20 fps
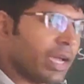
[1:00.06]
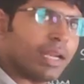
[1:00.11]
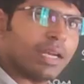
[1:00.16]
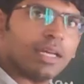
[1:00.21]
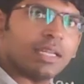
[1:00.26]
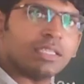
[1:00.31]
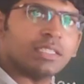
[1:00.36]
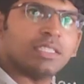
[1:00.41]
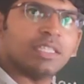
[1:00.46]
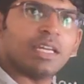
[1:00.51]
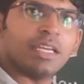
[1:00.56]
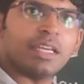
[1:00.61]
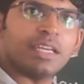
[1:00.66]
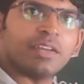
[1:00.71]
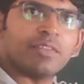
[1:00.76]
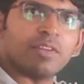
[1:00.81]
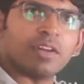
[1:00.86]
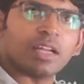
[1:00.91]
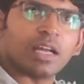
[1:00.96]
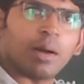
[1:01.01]
the energy and
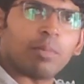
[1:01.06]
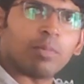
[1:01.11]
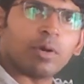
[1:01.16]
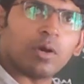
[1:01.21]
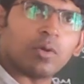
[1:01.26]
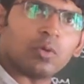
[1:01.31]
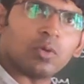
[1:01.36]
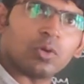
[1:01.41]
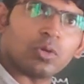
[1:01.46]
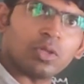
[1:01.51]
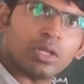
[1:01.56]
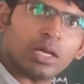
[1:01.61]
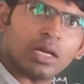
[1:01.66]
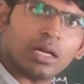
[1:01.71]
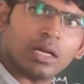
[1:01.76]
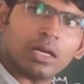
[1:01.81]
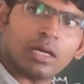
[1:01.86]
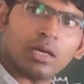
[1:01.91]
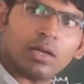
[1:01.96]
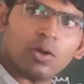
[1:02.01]
it will come down to
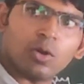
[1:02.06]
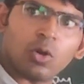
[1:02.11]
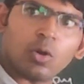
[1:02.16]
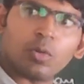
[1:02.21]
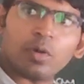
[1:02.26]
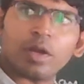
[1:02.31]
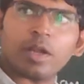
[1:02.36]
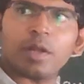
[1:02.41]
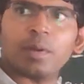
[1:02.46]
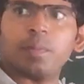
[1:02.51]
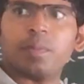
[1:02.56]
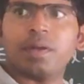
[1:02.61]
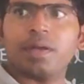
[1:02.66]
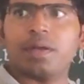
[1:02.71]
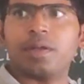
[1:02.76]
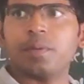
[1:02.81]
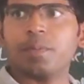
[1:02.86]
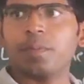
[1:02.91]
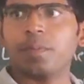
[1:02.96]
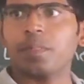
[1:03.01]
the lower orbit.
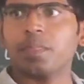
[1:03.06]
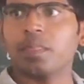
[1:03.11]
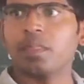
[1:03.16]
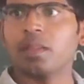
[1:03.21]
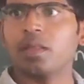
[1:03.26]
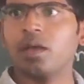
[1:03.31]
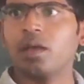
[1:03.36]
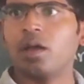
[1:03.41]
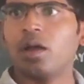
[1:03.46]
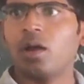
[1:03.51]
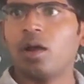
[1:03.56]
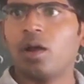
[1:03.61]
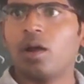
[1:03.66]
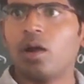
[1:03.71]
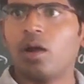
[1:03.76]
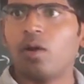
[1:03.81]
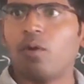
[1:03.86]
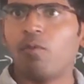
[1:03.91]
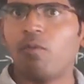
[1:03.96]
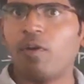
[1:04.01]

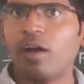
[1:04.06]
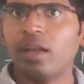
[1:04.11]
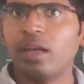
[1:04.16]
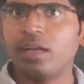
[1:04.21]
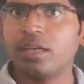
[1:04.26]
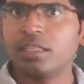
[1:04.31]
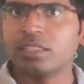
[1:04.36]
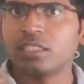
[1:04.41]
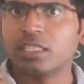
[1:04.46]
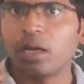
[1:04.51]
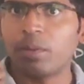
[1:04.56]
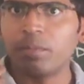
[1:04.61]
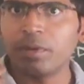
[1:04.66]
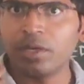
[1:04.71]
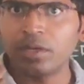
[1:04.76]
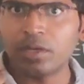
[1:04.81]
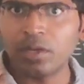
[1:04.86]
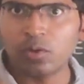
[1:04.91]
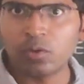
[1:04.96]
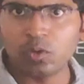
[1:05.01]
While it is
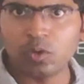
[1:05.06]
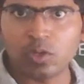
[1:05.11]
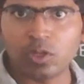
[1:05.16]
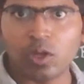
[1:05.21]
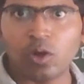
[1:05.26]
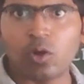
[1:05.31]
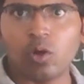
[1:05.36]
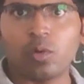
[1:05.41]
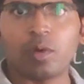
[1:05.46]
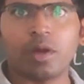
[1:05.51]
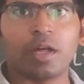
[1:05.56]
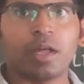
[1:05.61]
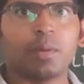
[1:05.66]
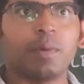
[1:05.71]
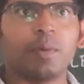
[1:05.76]
coming down to the lower